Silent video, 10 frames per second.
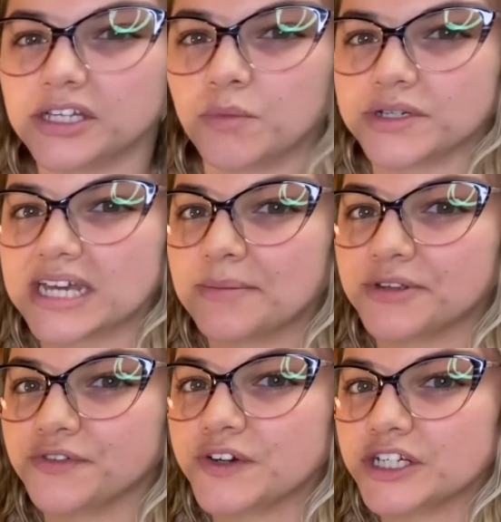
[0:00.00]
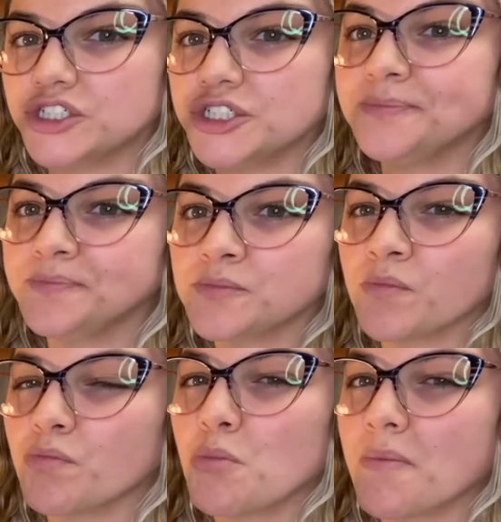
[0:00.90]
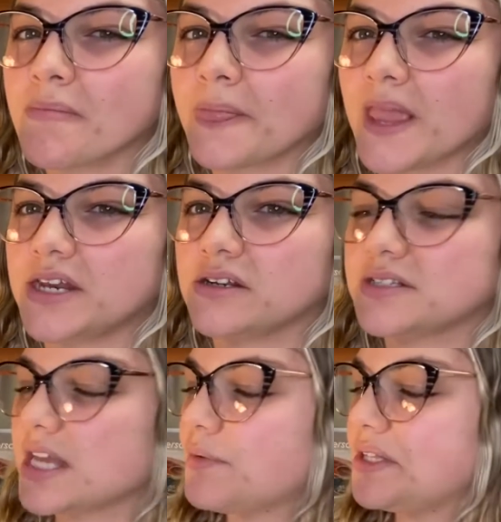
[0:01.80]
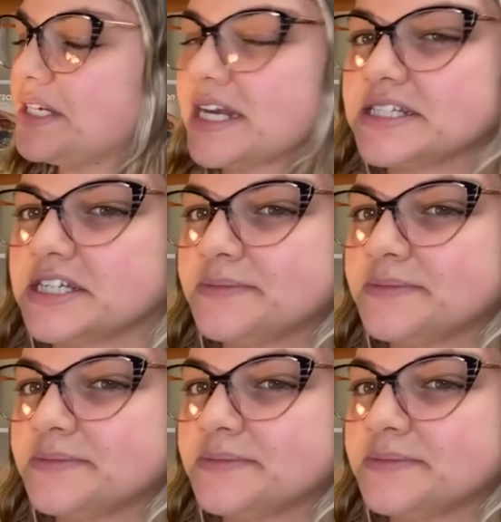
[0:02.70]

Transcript: time in the fridge and it'll set really nicely.